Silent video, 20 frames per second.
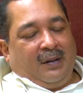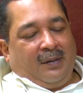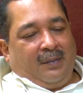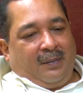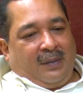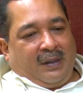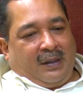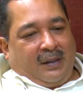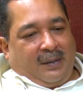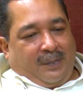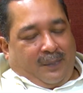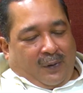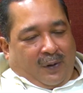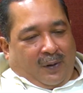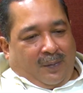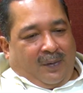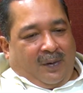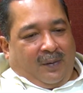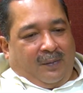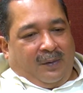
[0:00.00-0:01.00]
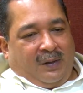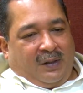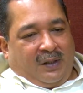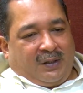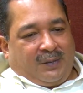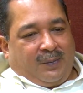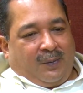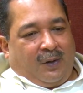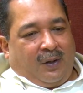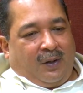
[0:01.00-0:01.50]
but the problem with the
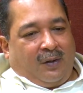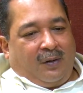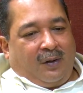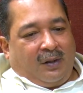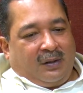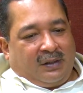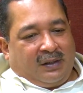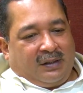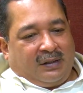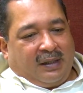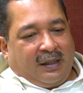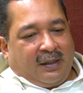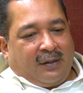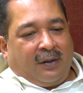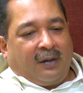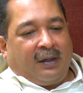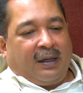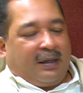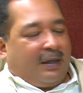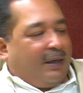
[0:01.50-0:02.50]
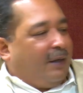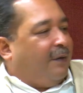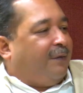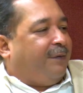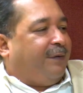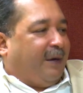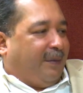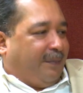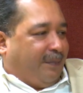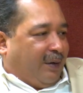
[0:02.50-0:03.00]
small growers is they are not getting a
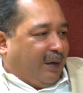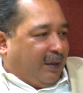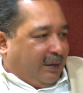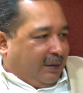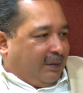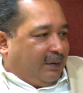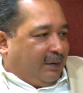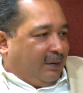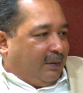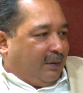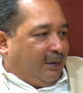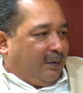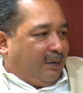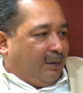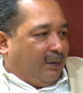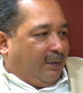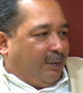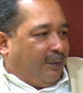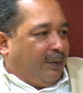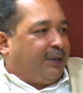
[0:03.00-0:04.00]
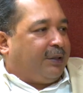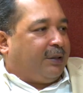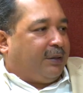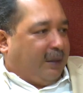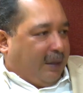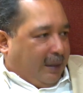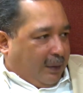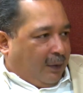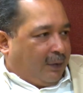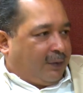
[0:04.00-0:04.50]
fair price, which
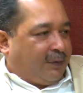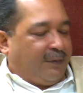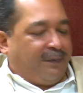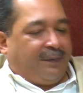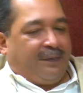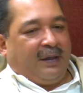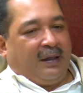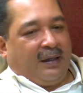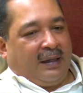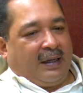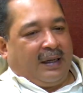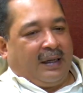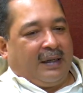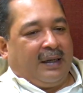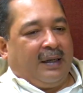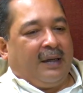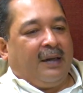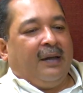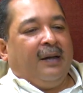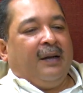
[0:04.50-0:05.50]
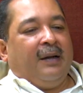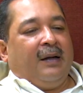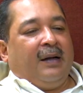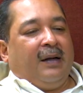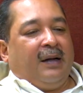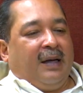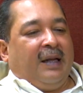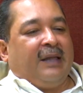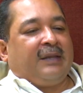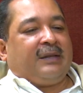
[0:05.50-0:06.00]
they also feel they're getting
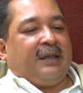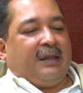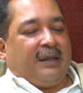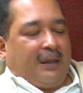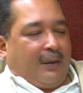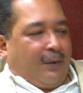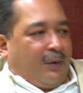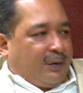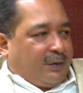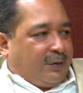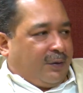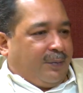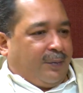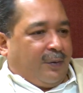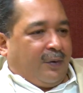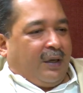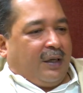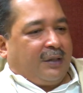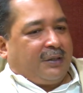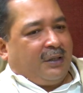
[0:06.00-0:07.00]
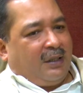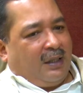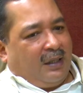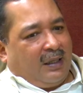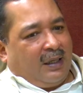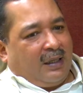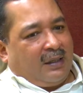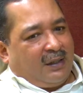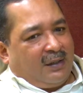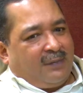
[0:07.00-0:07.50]
less than the cost of production,
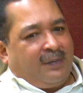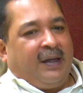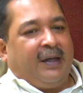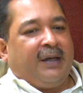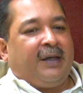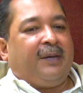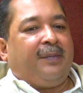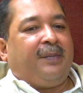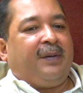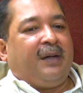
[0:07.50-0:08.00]
and that is why ATP